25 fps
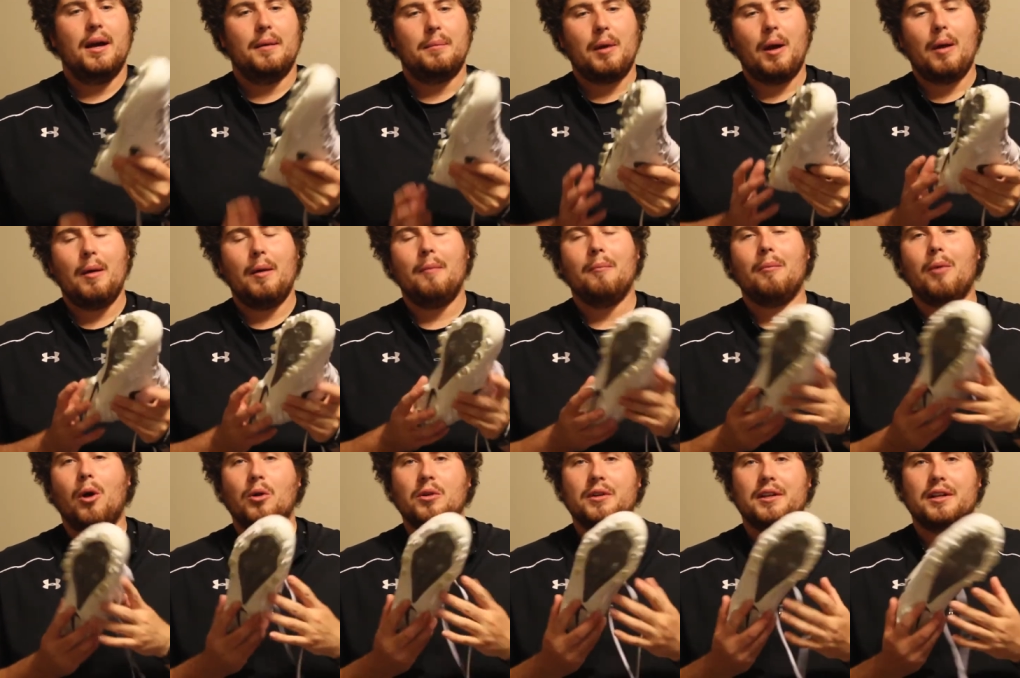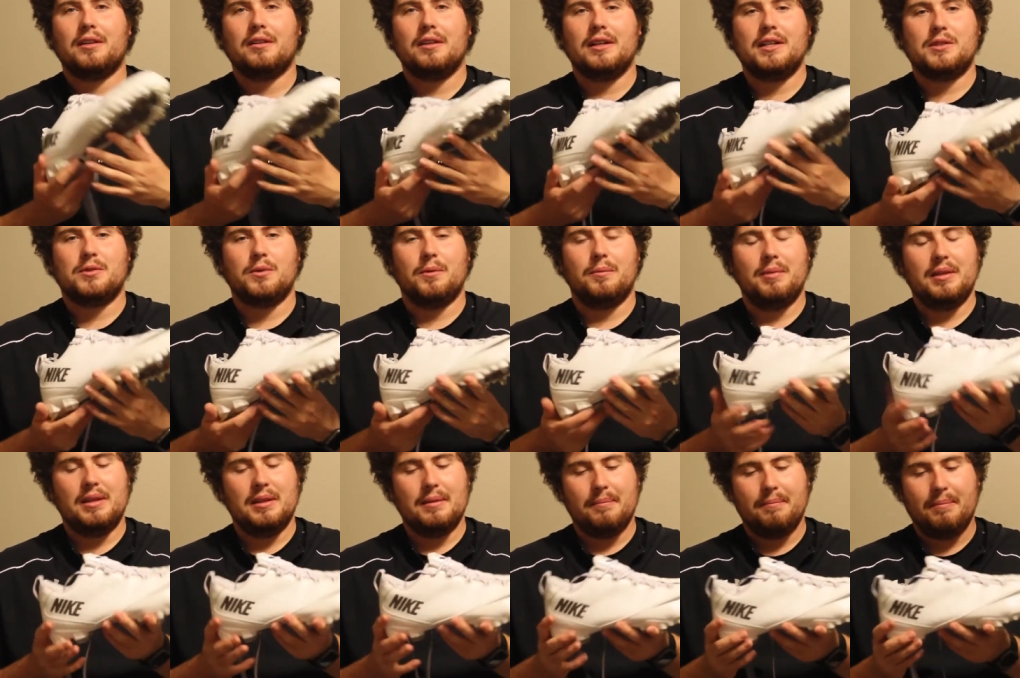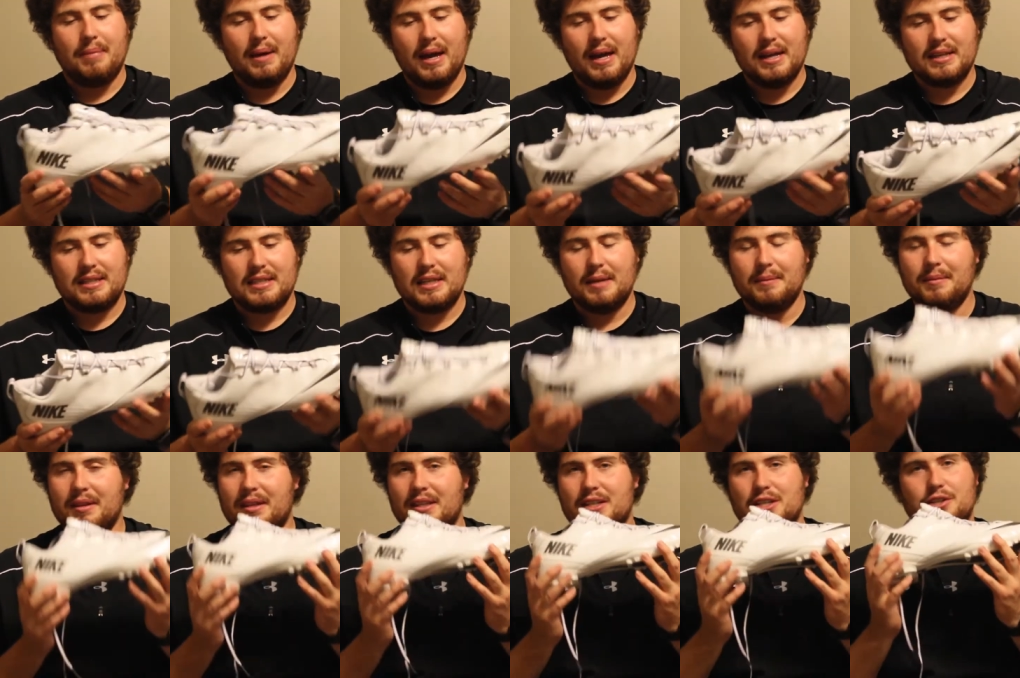probably molded cleats would be the best.
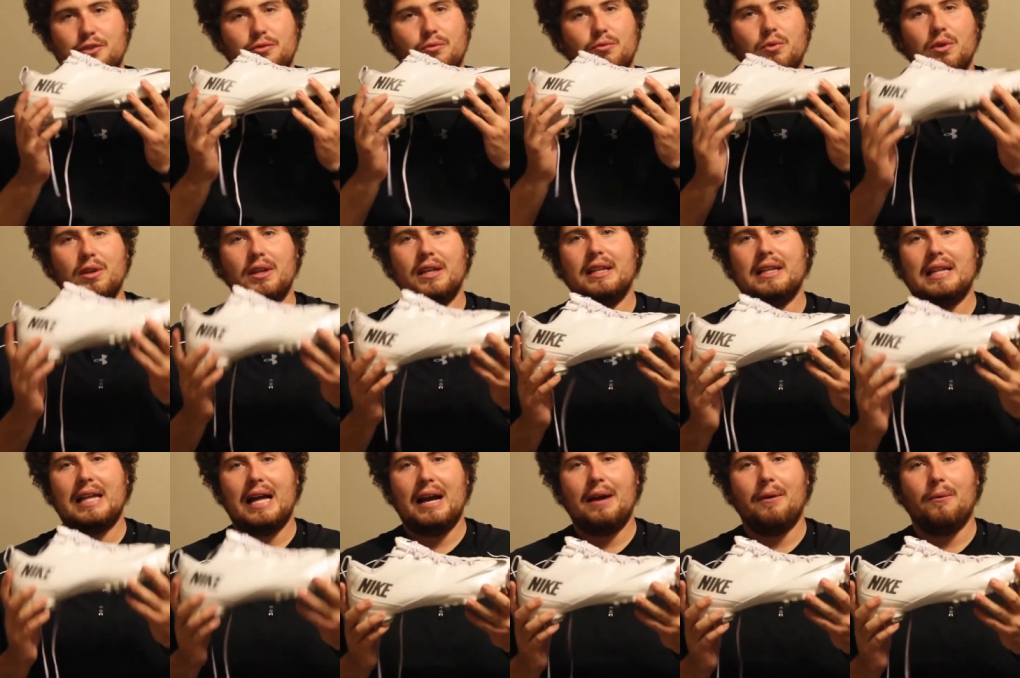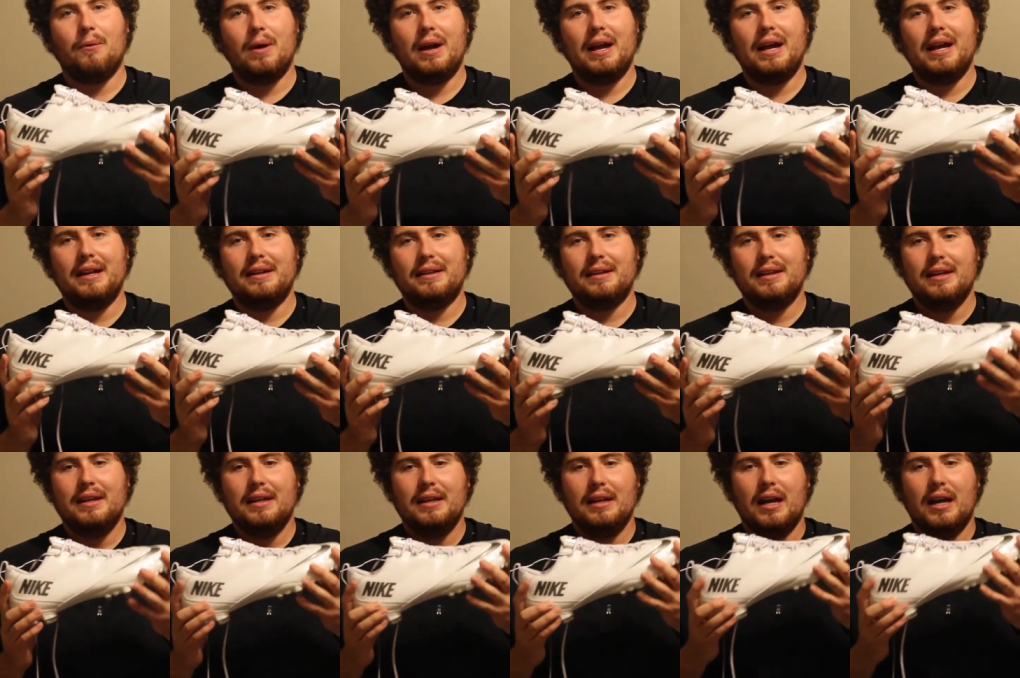Something that's just really lightweight.